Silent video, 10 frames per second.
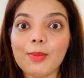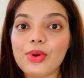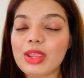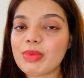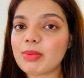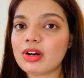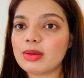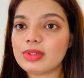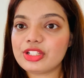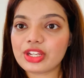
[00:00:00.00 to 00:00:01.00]
premium
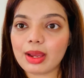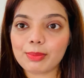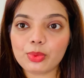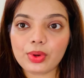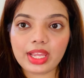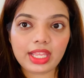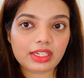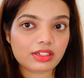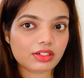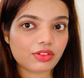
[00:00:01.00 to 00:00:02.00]
herbal shampoo
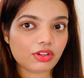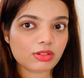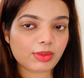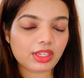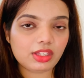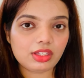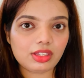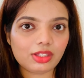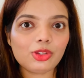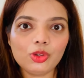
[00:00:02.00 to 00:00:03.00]
and trust me
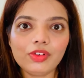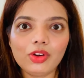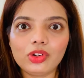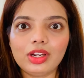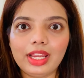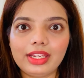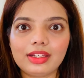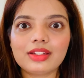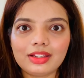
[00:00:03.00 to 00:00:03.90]
you will gonna like it